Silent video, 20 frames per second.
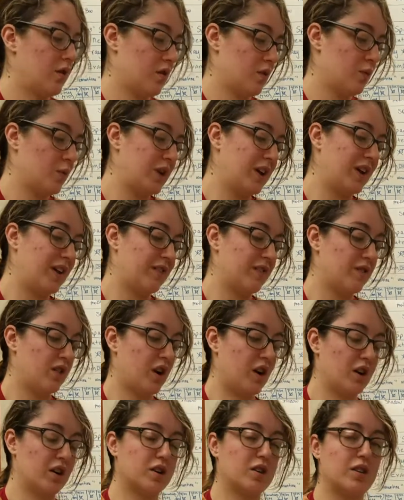we have
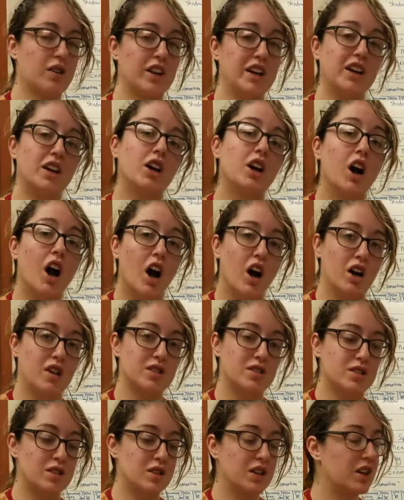our cling
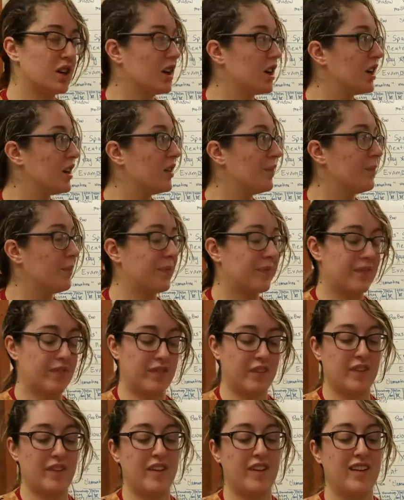gauze here.
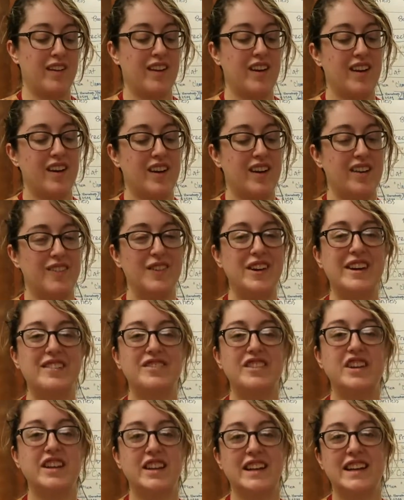We have
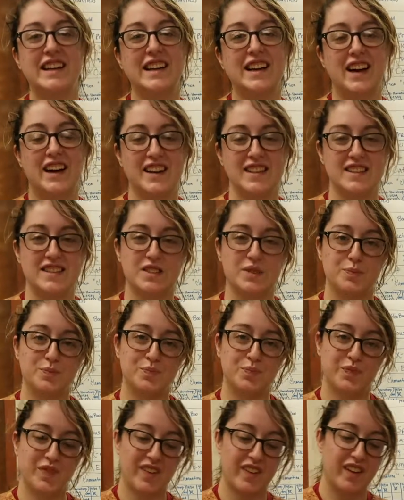cling gauze,
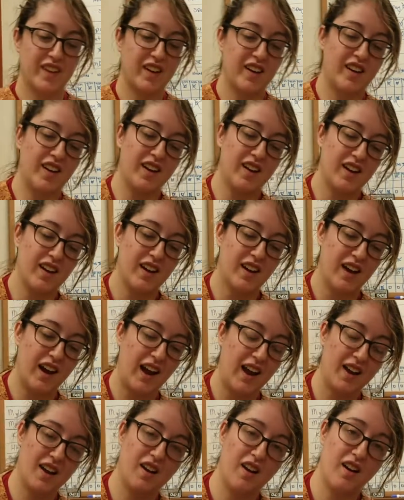
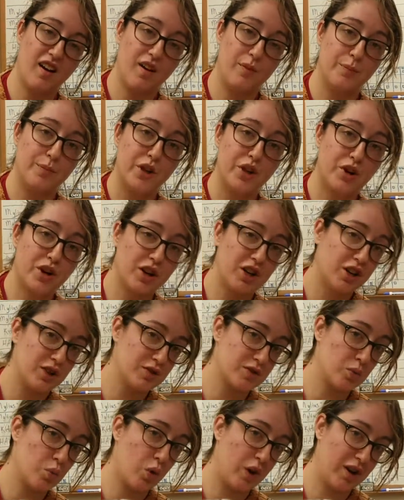and you can use
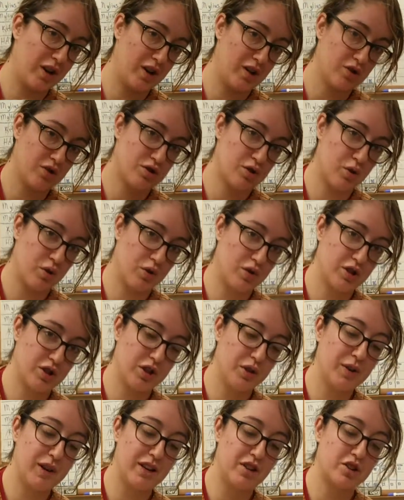1 inch or 2
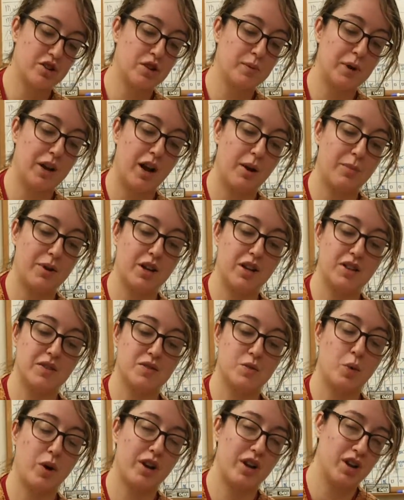inch, but I'm going to use
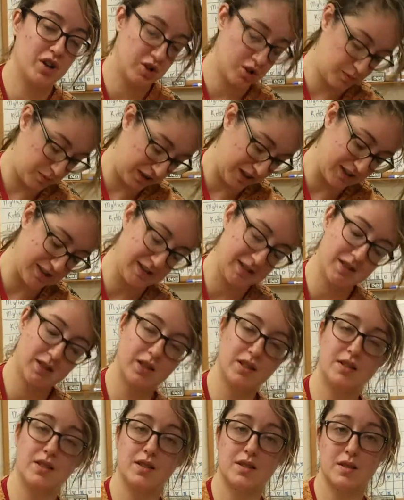1 inch because
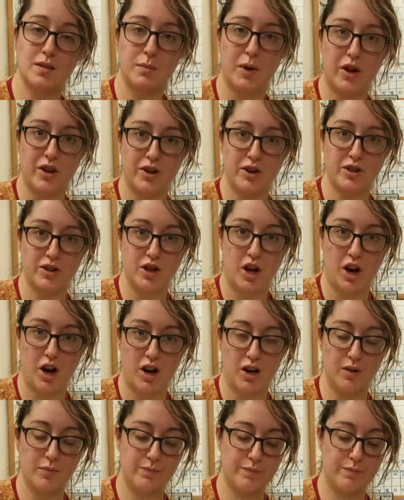it's a smaller dog.